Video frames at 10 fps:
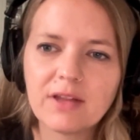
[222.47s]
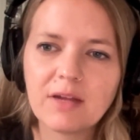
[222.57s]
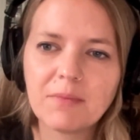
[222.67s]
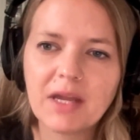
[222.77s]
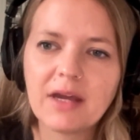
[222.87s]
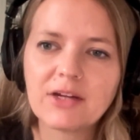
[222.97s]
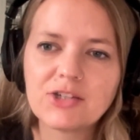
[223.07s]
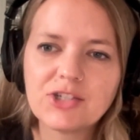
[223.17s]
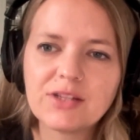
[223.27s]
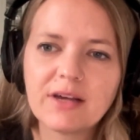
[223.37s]
and my
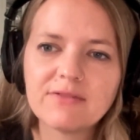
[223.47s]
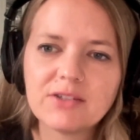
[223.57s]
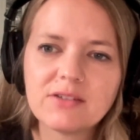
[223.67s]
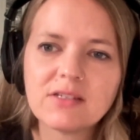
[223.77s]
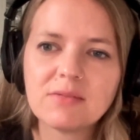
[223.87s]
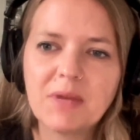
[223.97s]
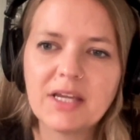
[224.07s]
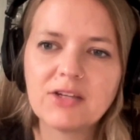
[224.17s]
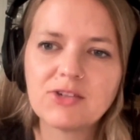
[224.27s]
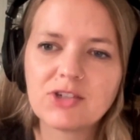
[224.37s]
energy levels and
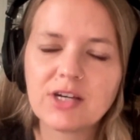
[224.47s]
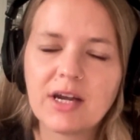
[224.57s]
making sure